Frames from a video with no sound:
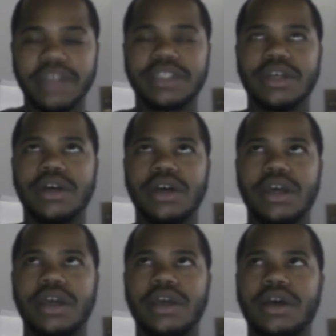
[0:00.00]

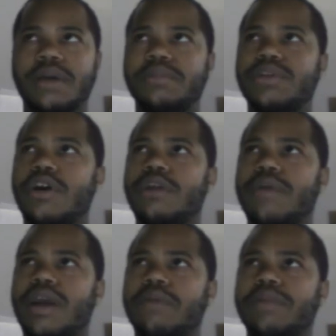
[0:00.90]
I'm talking
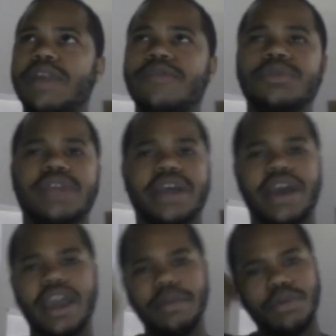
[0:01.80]
about, I believe it was like
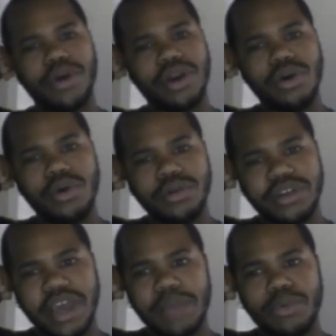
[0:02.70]
an
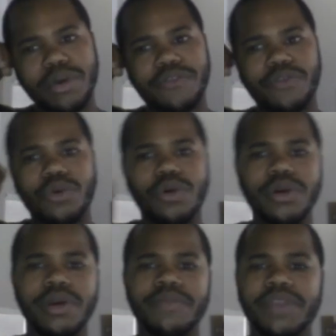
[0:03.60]
8.0 to
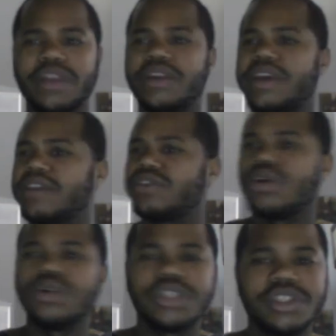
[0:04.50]
8.4, and the death
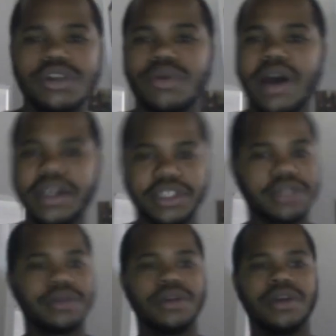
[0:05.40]
toll is still
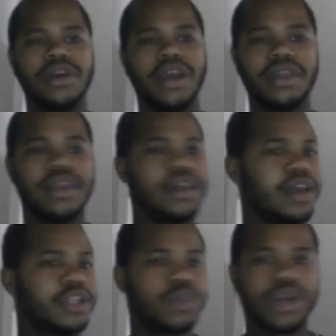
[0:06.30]
rising. And
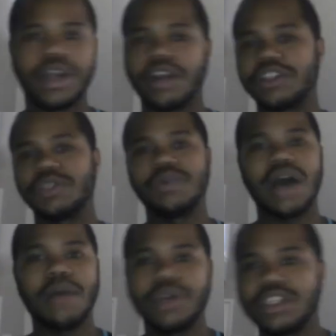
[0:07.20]
then that triggered in a
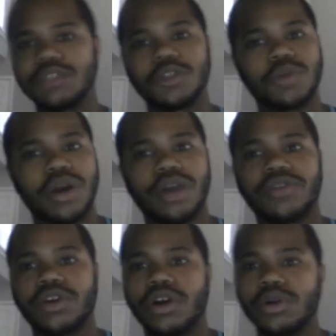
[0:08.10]
tsunami because it was right
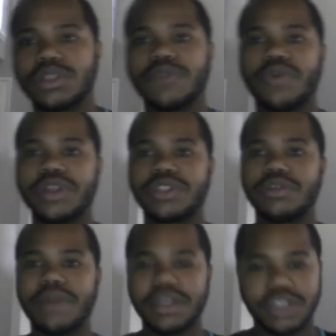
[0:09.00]
off the coast of
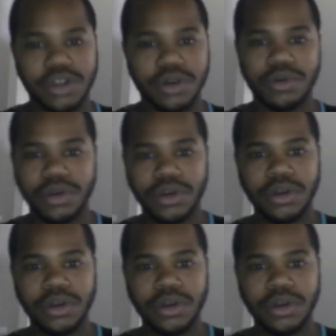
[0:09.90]
western Mexico.